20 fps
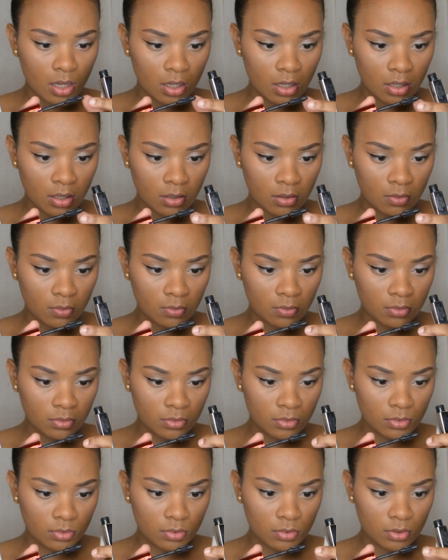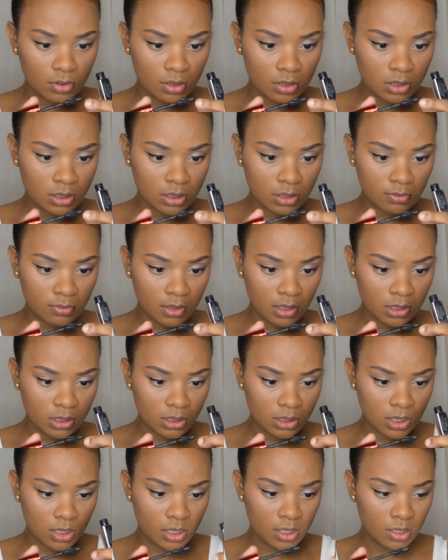Um, this
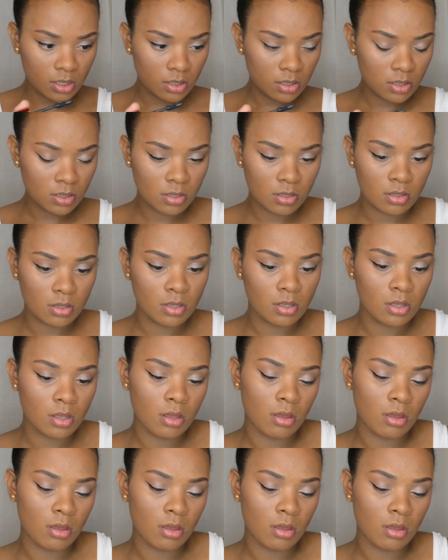mascara,